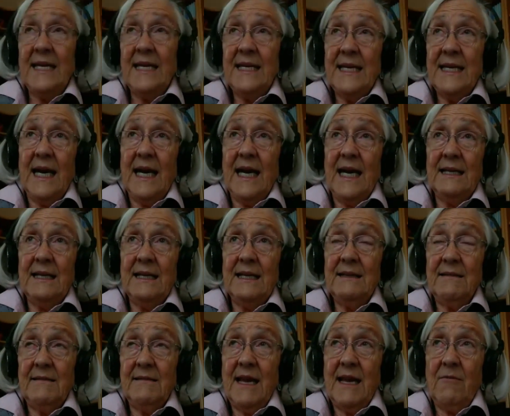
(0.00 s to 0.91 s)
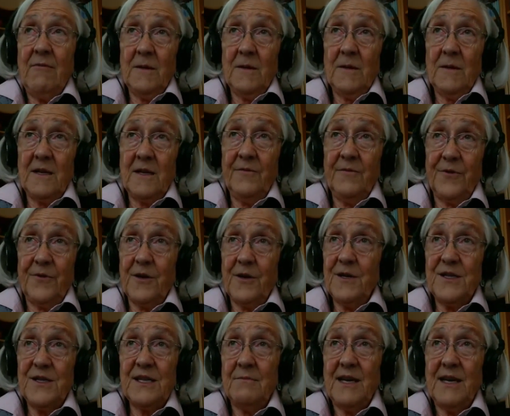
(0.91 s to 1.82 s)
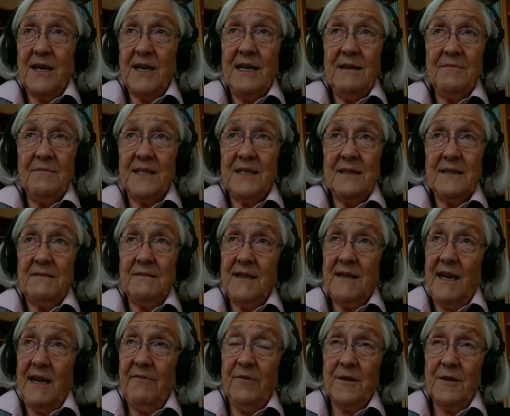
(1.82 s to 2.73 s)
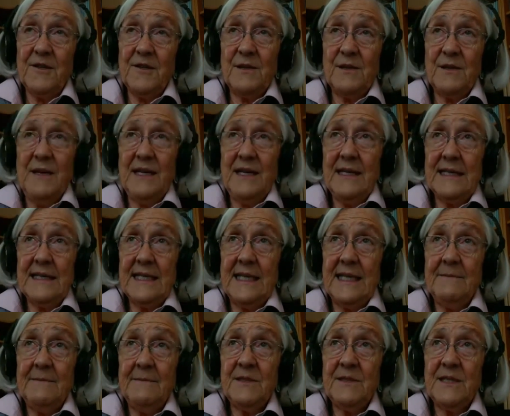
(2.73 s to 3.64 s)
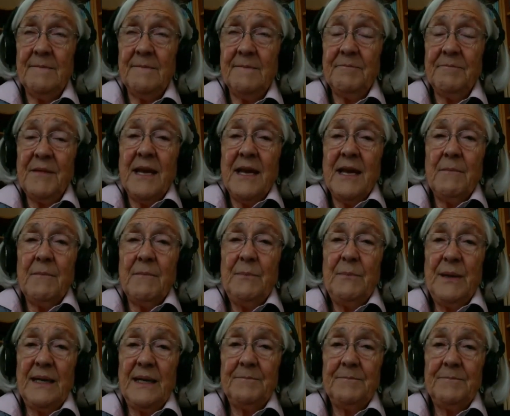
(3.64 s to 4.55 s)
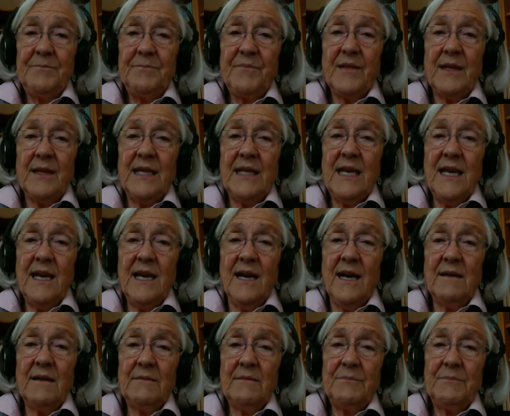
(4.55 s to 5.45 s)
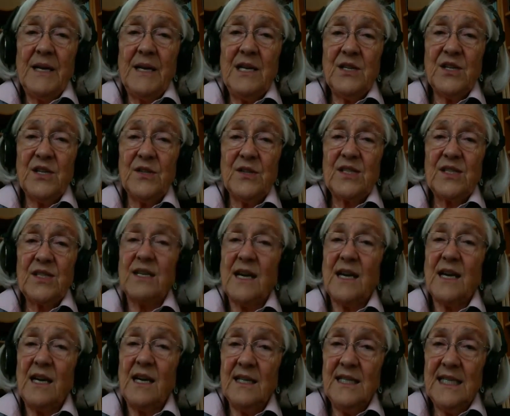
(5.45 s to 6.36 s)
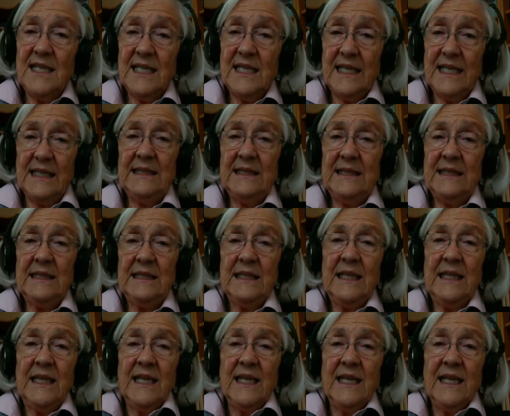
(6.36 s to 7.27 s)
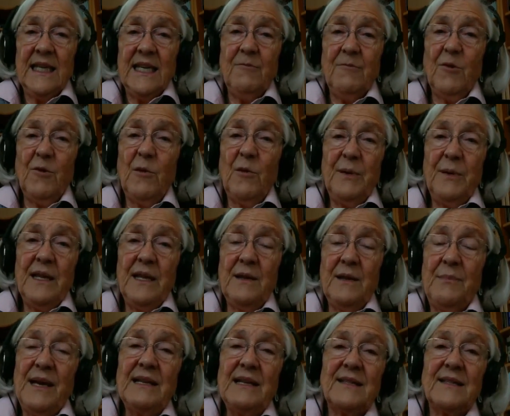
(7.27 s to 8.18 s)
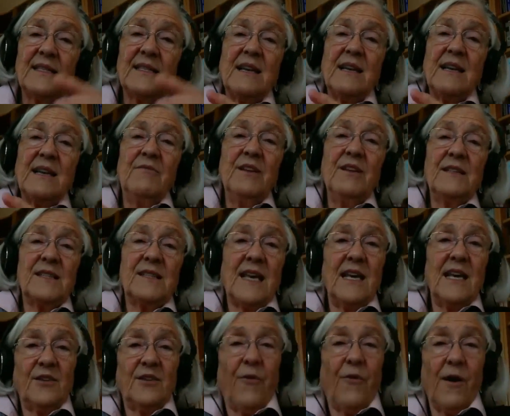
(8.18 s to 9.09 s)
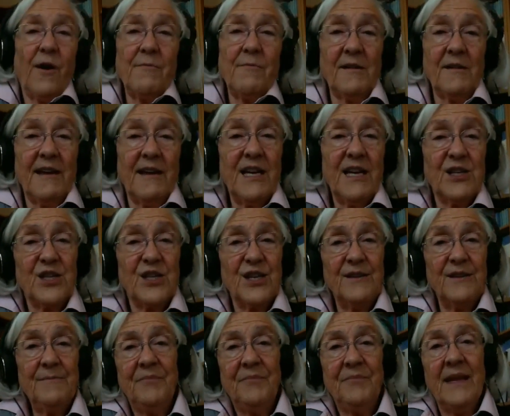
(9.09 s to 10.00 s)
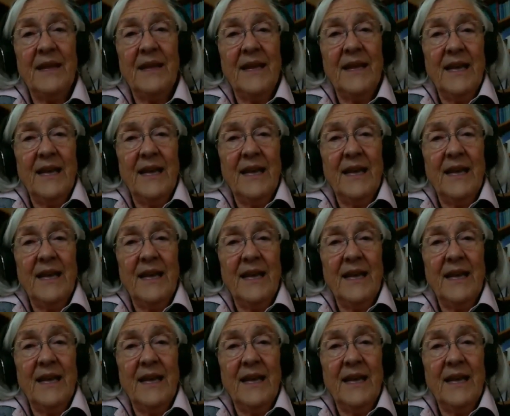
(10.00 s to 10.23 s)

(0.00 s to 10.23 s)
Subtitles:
And they will converge sometimes and diverge many times. But the patient's content will be the basis of his case formulation,